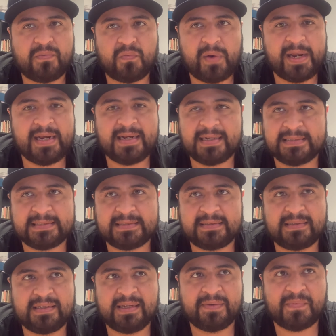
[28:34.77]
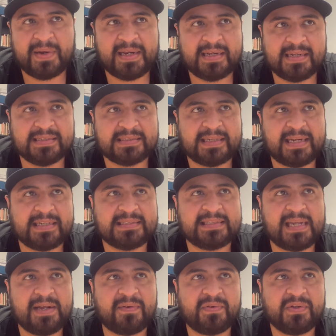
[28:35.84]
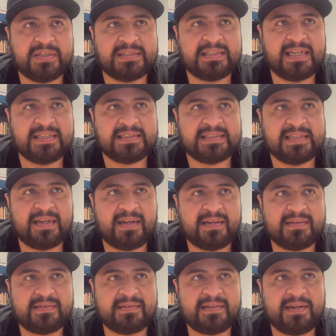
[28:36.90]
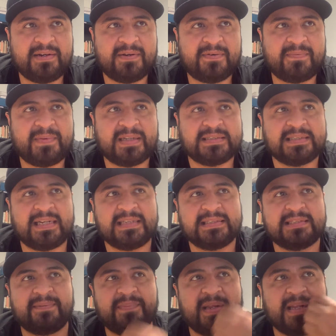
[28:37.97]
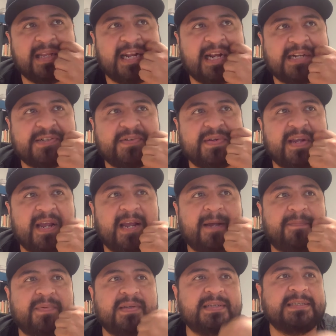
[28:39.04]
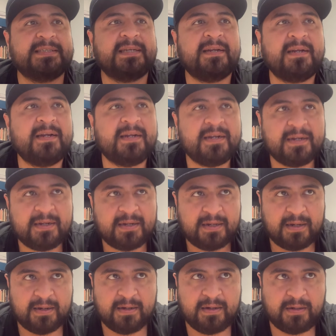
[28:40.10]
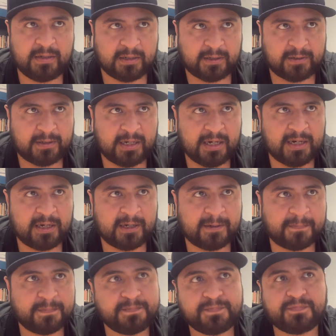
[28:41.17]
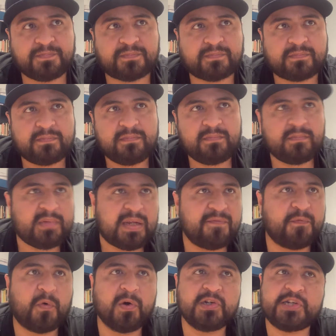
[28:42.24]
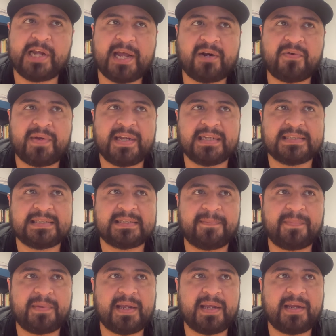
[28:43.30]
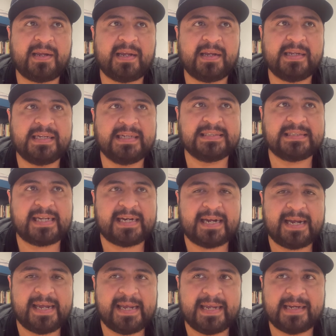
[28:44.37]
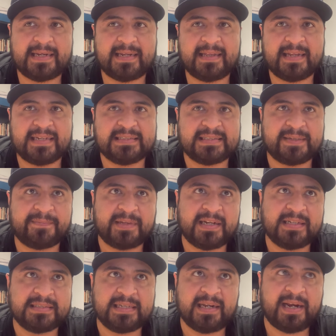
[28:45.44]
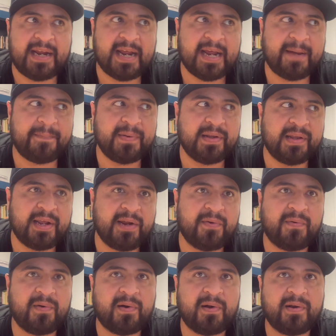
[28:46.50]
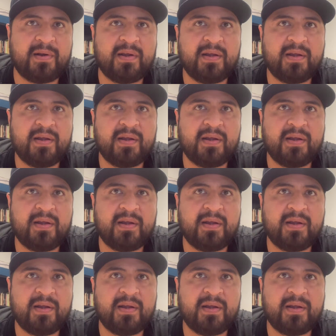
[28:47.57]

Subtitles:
The wind doesn't exhale. That's not something that actually happens. um, Foreshadowing is like a hint that something is going to happen later on.